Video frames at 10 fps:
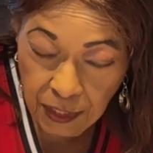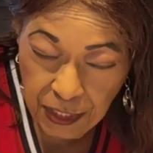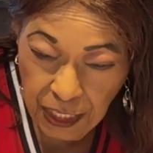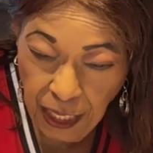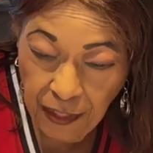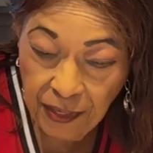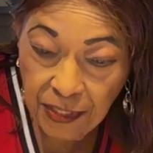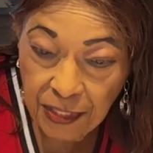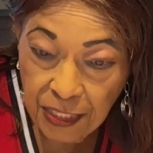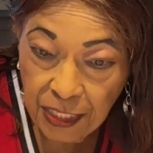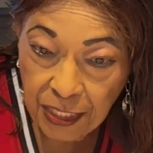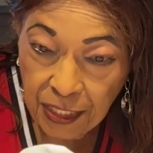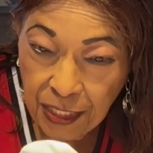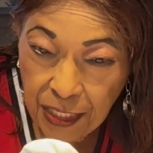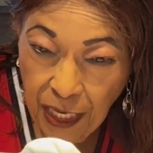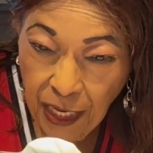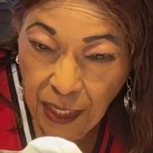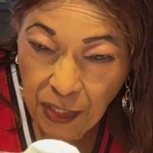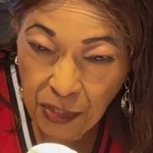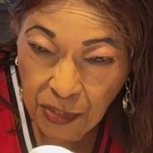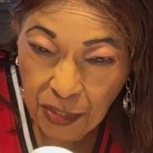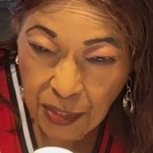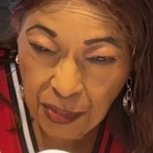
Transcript: See how the consistency, how it looks.